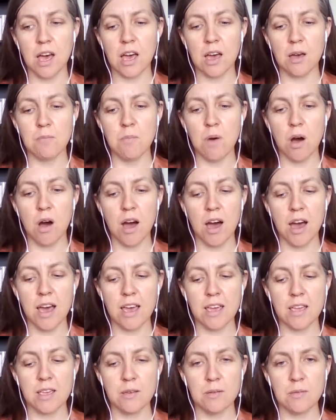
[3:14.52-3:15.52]

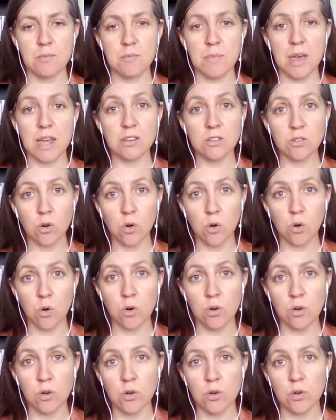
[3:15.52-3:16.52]
my
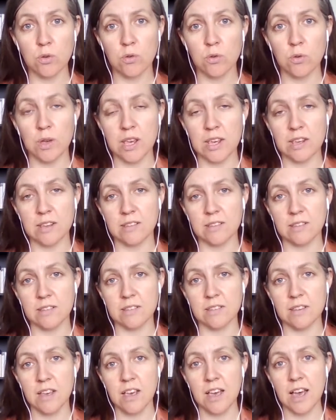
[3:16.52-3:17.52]
mentor, who
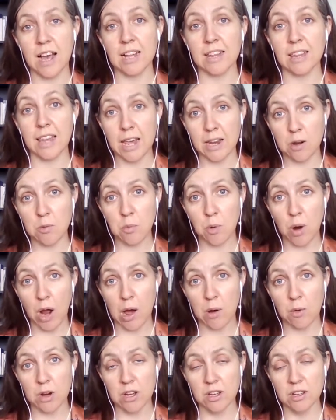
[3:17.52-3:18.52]
is Elena
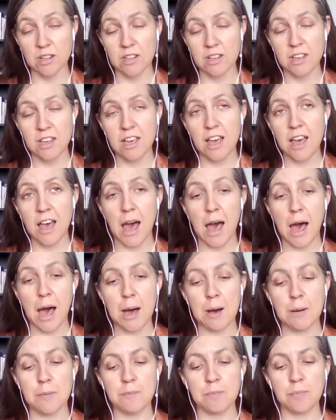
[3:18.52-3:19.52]
Brower,
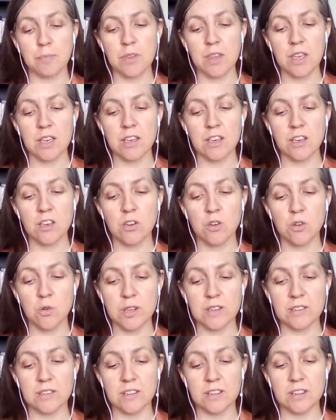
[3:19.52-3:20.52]
who
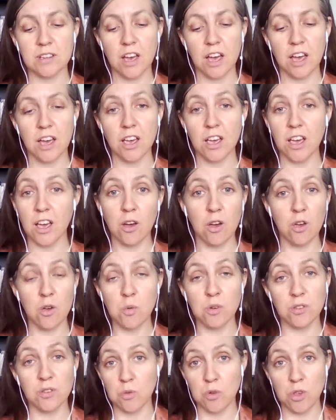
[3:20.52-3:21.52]
was a
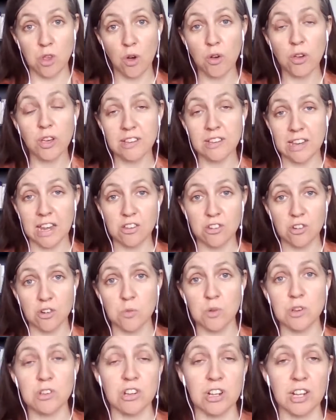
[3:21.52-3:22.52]
yoga teacher
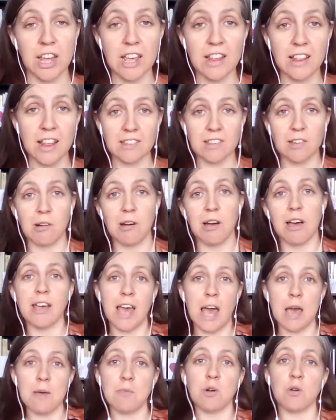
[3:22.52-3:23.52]
originally, that's how I
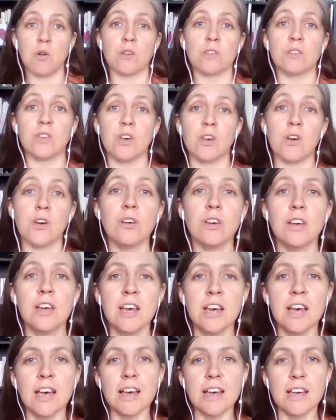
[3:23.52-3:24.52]
came across her
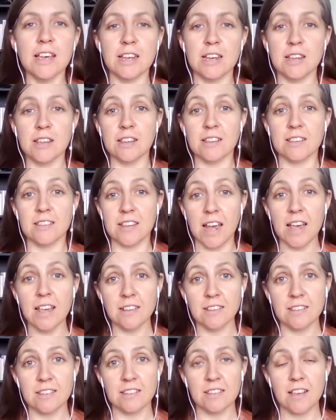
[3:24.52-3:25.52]
in the
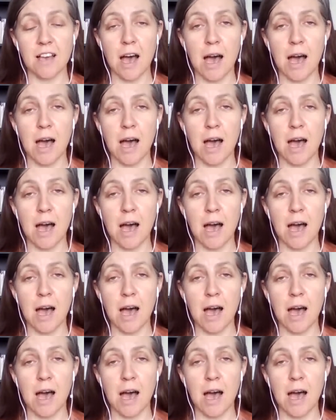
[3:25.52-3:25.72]
States,